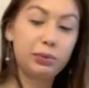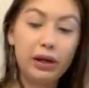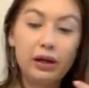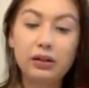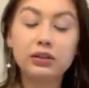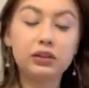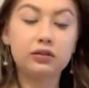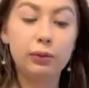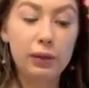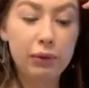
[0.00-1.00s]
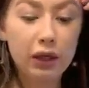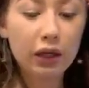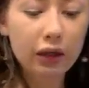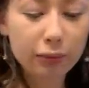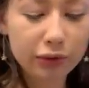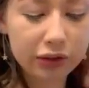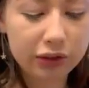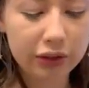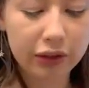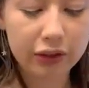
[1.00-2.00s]
of my makeup, just like
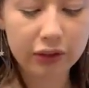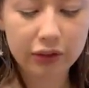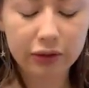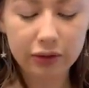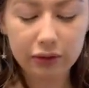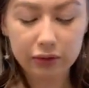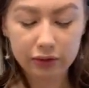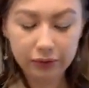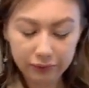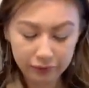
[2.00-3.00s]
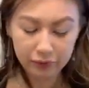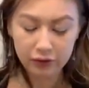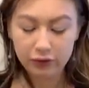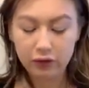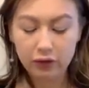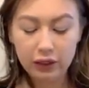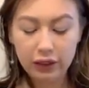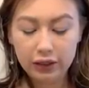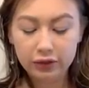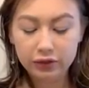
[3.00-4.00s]
on hand, just
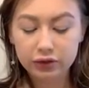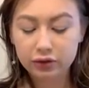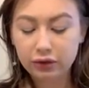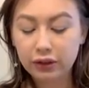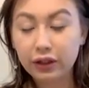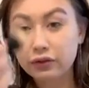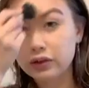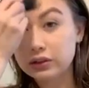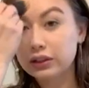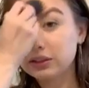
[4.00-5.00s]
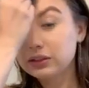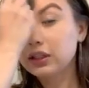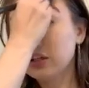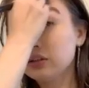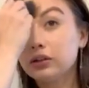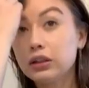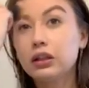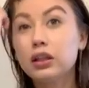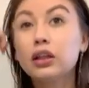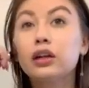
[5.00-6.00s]
so that like if there's like a sale or anything, and
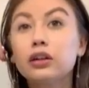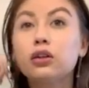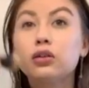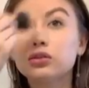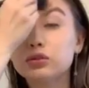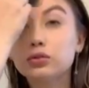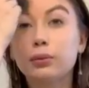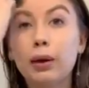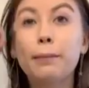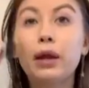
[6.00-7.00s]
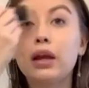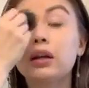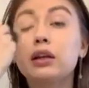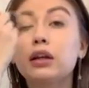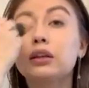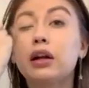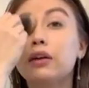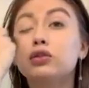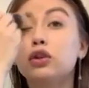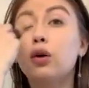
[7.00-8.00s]
then also so I'm not panicking that I have to go
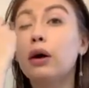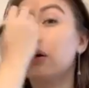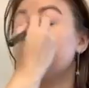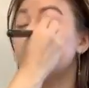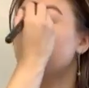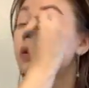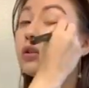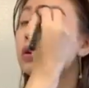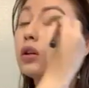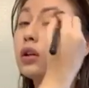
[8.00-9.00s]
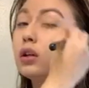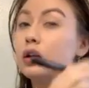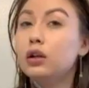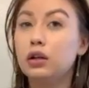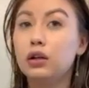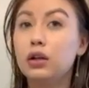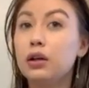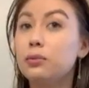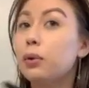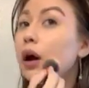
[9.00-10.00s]
out and buy
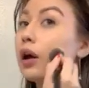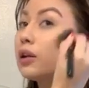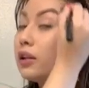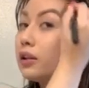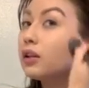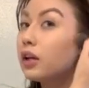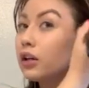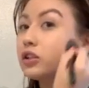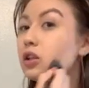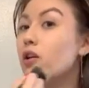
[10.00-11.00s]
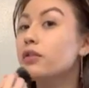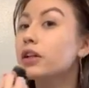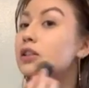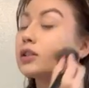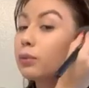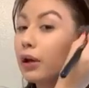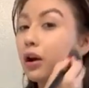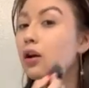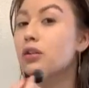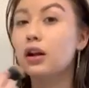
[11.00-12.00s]
anything. I just have like a spare, and then I
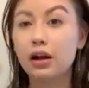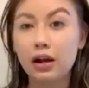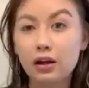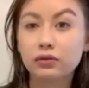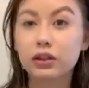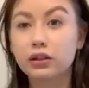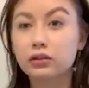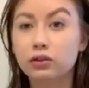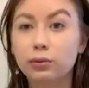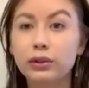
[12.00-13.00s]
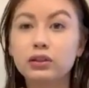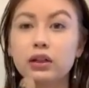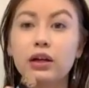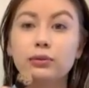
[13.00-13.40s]
have like a little bit of time to